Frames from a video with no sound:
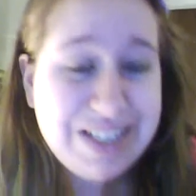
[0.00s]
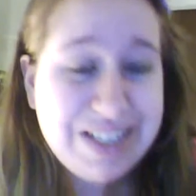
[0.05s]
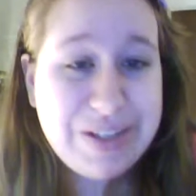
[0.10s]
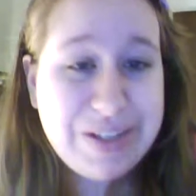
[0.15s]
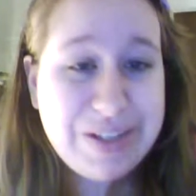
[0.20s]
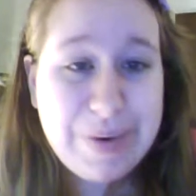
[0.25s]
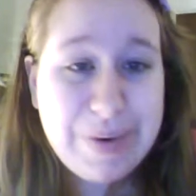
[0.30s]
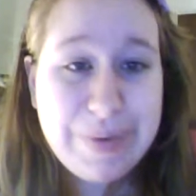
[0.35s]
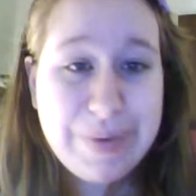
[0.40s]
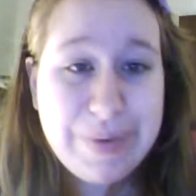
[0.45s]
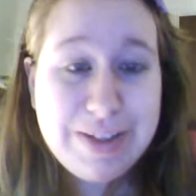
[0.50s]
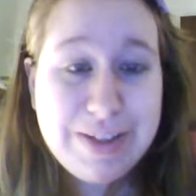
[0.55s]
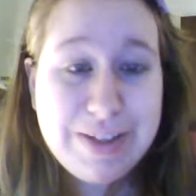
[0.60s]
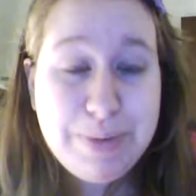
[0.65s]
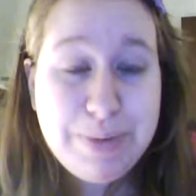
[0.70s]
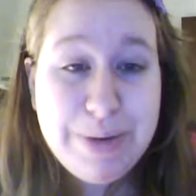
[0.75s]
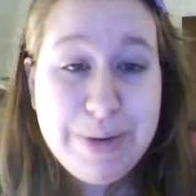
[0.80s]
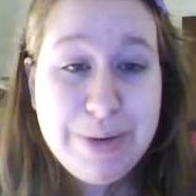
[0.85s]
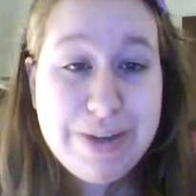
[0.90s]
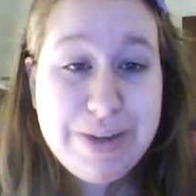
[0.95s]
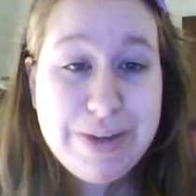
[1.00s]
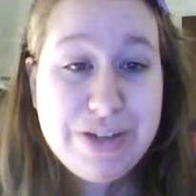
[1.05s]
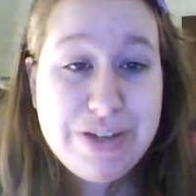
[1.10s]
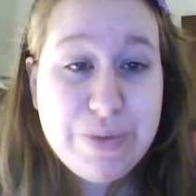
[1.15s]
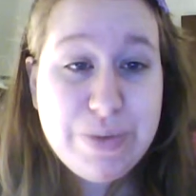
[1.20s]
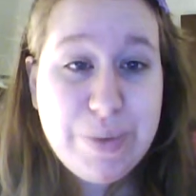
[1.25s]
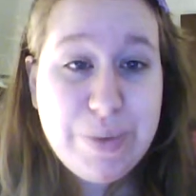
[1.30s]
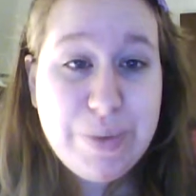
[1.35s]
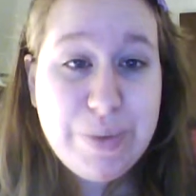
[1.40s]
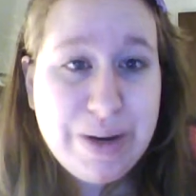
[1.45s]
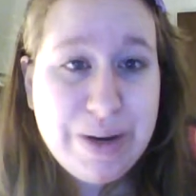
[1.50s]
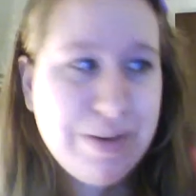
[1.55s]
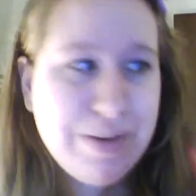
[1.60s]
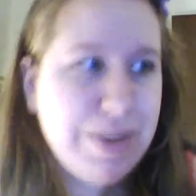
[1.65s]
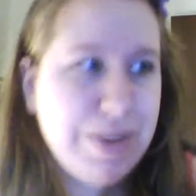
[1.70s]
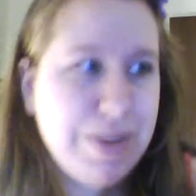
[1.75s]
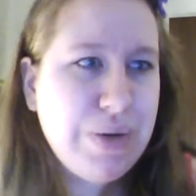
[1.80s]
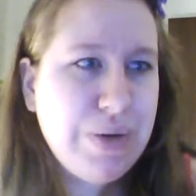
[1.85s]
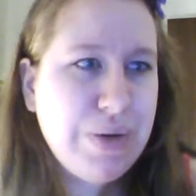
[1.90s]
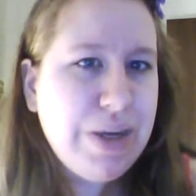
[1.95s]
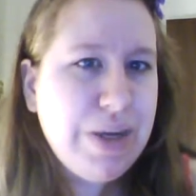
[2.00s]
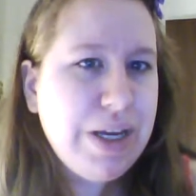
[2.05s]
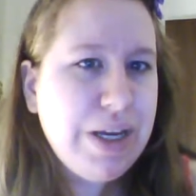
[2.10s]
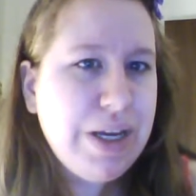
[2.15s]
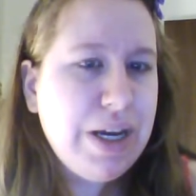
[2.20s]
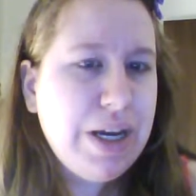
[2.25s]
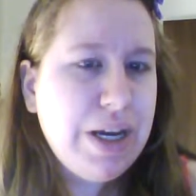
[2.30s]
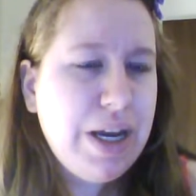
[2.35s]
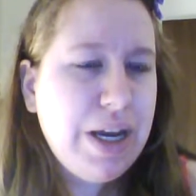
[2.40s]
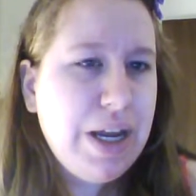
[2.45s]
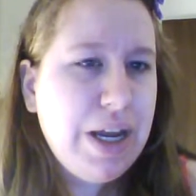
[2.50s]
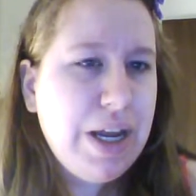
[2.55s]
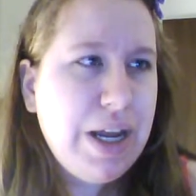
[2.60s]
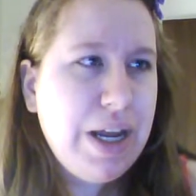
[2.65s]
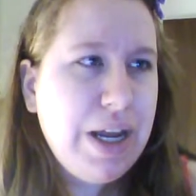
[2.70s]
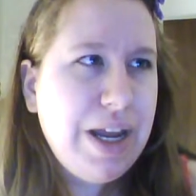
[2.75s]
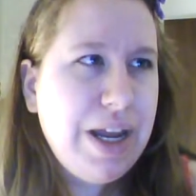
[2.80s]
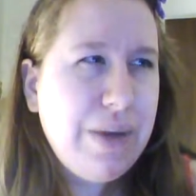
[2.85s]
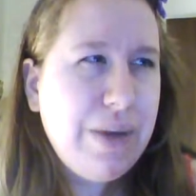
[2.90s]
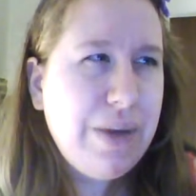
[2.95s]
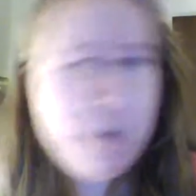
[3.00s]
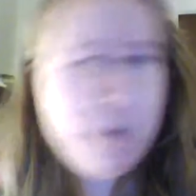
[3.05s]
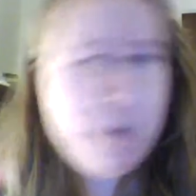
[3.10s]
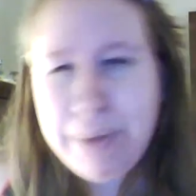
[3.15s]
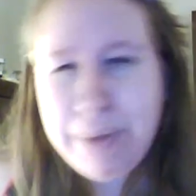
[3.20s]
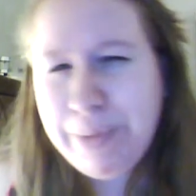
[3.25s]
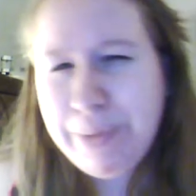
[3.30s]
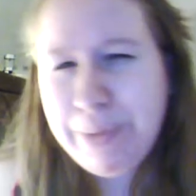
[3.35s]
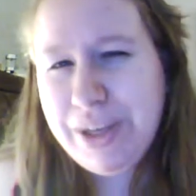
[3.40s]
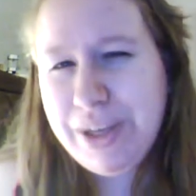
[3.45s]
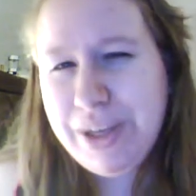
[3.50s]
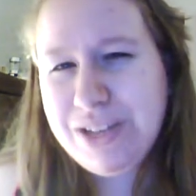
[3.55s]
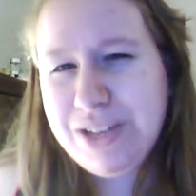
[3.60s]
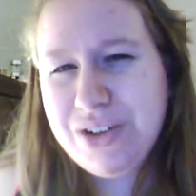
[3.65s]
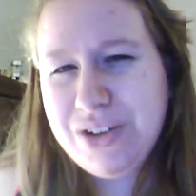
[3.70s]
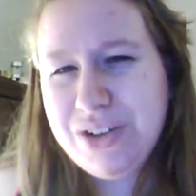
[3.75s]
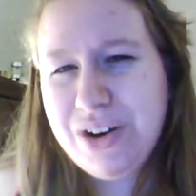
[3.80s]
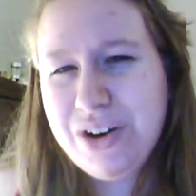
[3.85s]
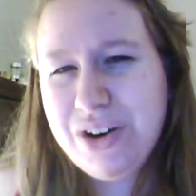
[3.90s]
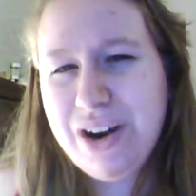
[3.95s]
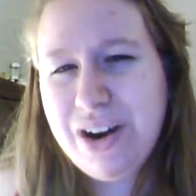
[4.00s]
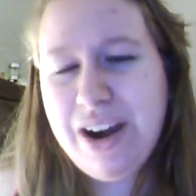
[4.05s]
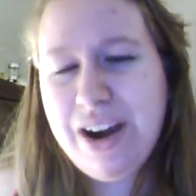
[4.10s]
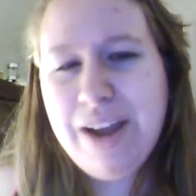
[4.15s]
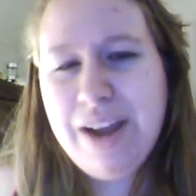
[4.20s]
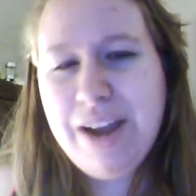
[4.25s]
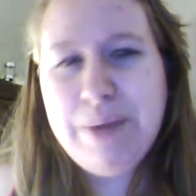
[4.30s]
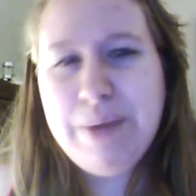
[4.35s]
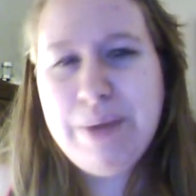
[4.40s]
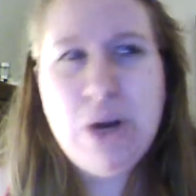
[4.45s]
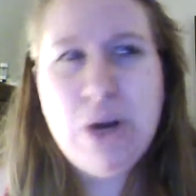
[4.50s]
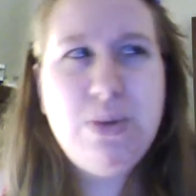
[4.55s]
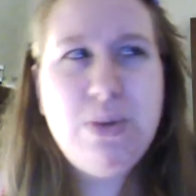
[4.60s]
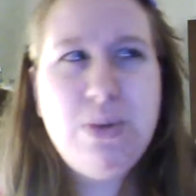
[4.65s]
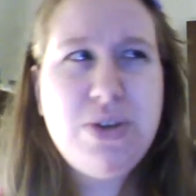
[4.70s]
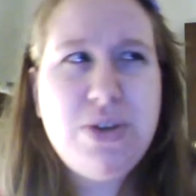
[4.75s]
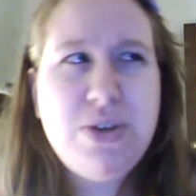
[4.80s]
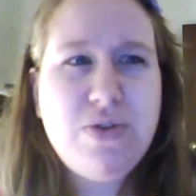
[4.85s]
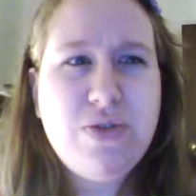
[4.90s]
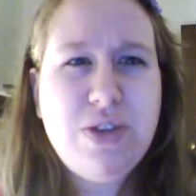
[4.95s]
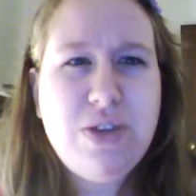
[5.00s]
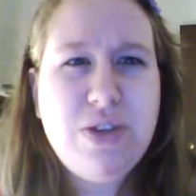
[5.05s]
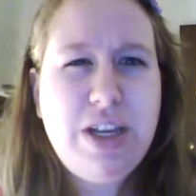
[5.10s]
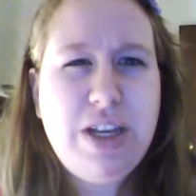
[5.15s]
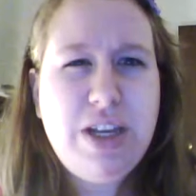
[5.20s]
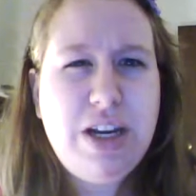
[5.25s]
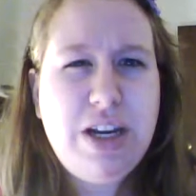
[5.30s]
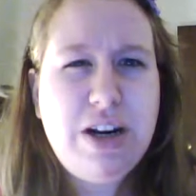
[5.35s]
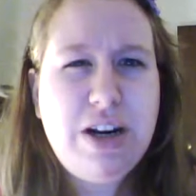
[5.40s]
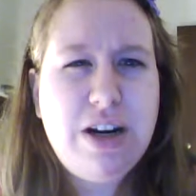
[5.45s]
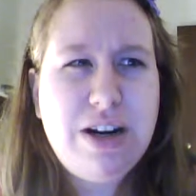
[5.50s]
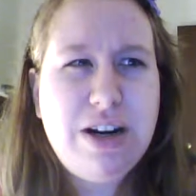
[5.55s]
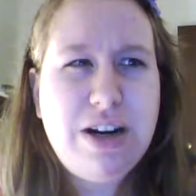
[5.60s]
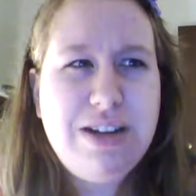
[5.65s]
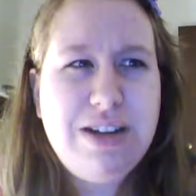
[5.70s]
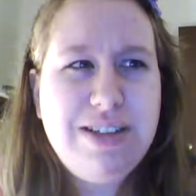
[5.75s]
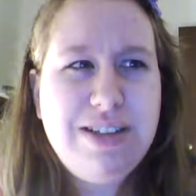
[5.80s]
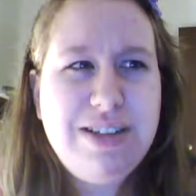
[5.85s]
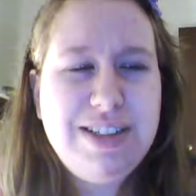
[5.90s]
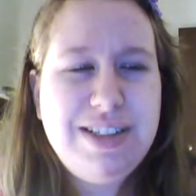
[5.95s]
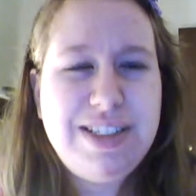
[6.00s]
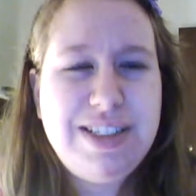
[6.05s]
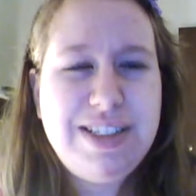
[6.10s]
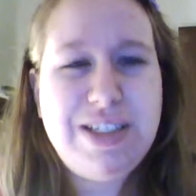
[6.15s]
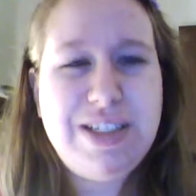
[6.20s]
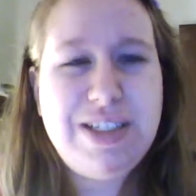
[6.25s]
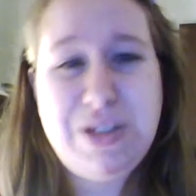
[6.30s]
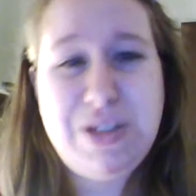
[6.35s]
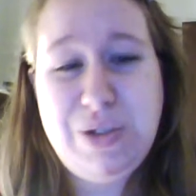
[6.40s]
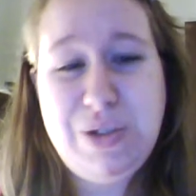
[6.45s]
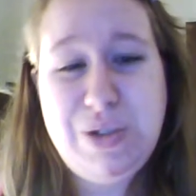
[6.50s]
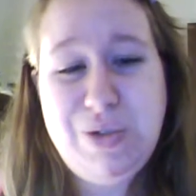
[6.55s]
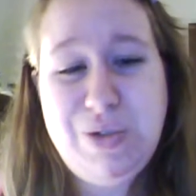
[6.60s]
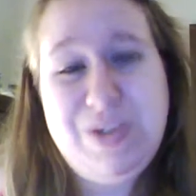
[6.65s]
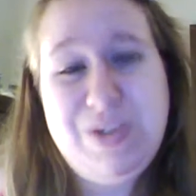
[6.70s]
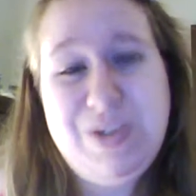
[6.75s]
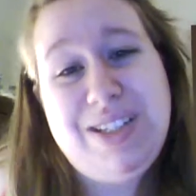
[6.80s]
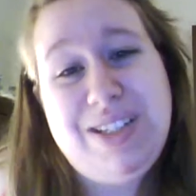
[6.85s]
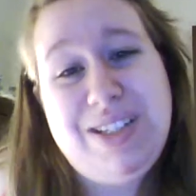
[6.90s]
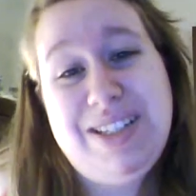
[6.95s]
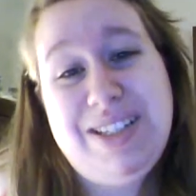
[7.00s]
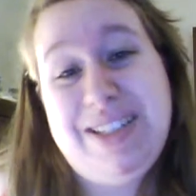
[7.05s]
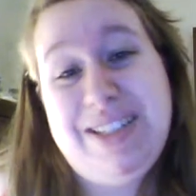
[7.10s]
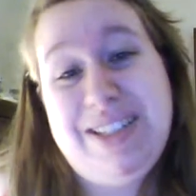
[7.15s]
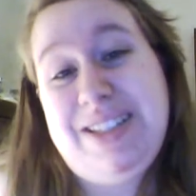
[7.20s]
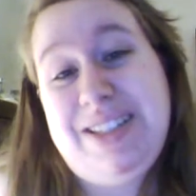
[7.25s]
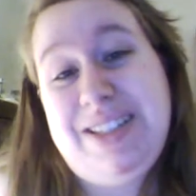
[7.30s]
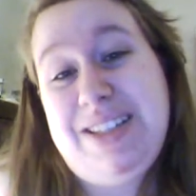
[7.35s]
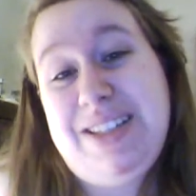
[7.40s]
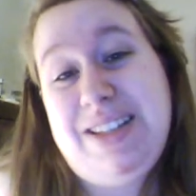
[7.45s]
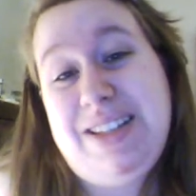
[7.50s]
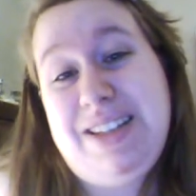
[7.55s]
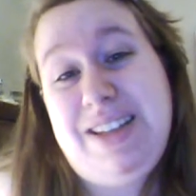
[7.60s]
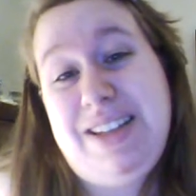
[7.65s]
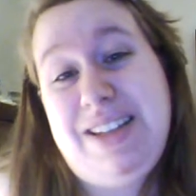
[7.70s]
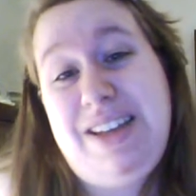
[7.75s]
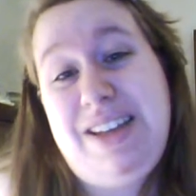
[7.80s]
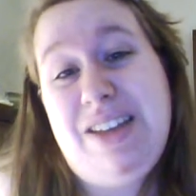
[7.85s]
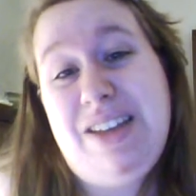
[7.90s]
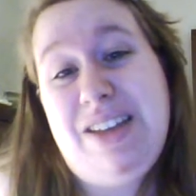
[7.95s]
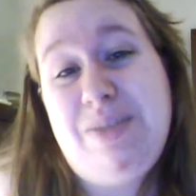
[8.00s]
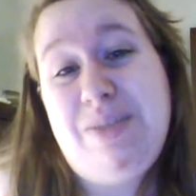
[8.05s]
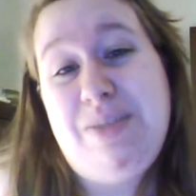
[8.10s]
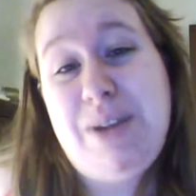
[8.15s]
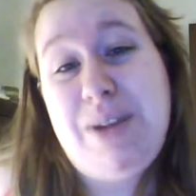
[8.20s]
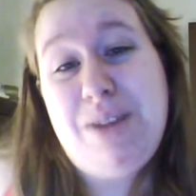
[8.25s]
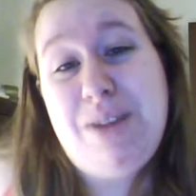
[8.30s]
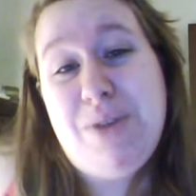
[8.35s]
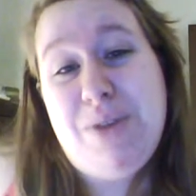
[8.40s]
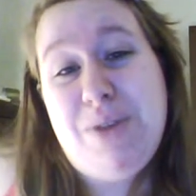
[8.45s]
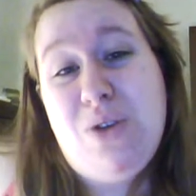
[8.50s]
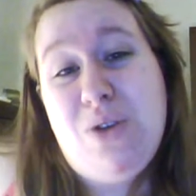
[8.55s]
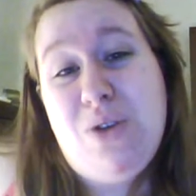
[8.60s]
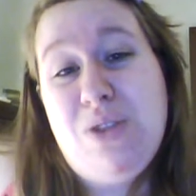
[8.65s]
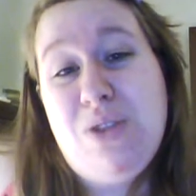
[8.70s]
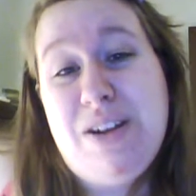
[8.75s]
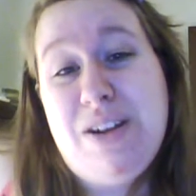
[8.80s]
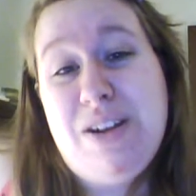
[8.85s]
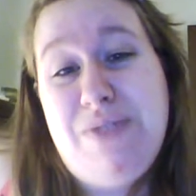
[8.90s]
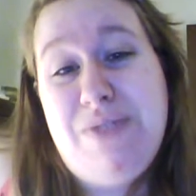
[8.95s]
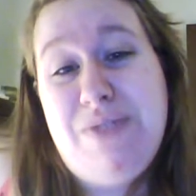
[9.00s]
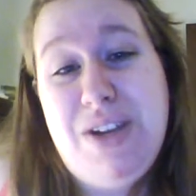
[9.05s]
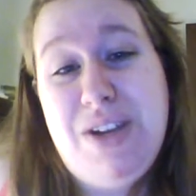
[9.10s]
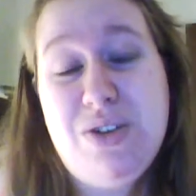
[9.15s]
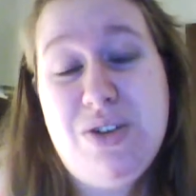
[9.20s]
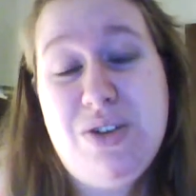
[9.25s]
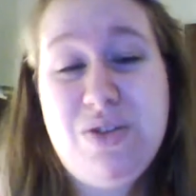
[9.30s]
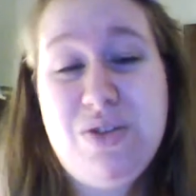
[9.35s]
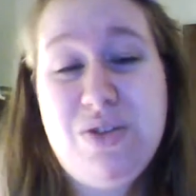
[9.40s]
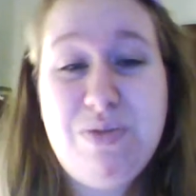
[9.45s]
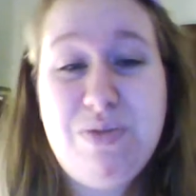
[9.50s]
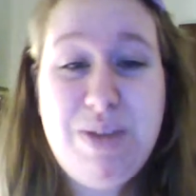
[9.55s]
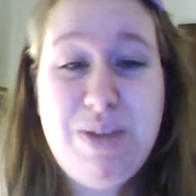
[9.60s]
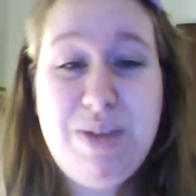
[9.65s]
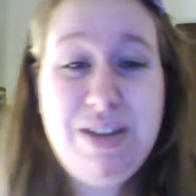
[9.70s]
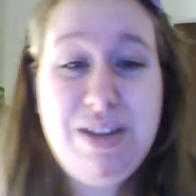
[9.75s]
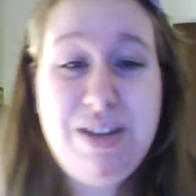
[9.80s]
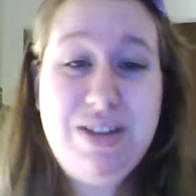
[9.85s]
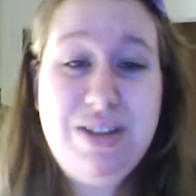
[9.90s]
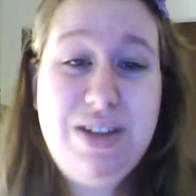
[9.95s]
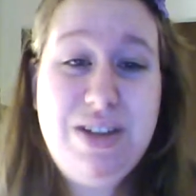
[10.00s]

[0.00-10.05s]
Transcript: So that's pretty much what I'm going to be doing, what my plans are, and my hopes for the year. So, yeah, there may not be a whole lot of videos from me this